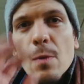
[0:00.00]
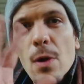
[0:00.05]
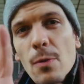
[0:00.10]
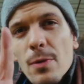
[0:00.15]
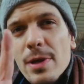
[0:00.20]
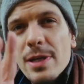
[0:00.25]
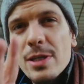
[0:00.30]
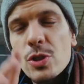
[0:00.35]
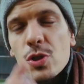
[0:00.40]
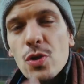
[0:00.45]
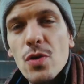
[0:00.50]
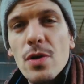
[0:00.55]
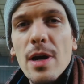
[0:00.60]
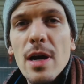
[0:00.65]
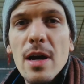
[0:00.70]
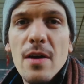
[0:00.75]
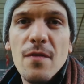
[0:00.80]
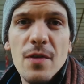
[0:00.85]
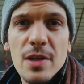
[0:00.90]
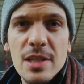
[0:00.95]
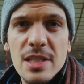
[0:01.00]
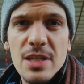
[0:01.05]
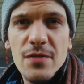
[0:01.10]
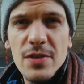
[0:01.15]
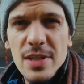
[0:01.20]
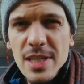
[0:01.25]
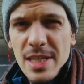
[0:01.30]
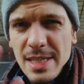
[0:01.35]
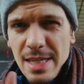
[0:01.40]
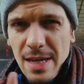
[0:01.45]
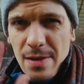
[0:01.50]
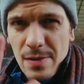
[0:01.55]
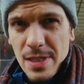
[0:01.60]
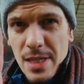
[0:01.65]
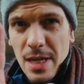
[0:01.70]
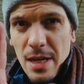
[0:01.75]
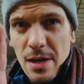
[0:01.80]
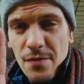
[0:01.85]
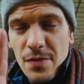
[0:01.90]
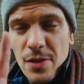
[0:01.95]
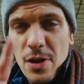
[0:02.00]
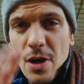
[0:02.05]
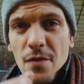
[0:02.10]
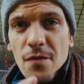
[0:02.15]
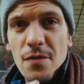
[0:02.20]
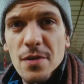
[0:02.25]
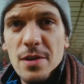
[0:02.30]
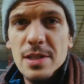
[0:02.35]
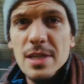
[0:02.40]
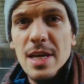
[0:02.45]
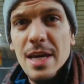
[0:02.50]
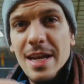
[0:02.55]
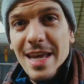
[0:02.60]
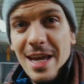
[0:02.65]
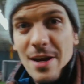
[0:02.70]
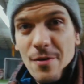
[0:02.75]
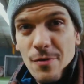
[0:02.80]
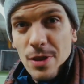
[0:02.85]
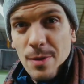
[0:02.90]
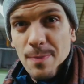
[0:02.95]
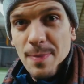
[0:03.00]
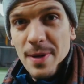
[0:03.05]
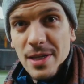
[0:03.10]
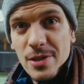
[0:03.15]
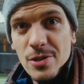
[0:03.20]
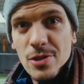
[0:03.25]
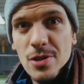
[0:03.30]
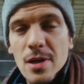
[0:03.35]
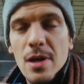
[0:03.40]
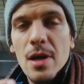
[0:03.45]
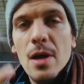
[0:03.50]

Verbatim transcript: while we enjoy our festivities outside of the office and here on the pitch,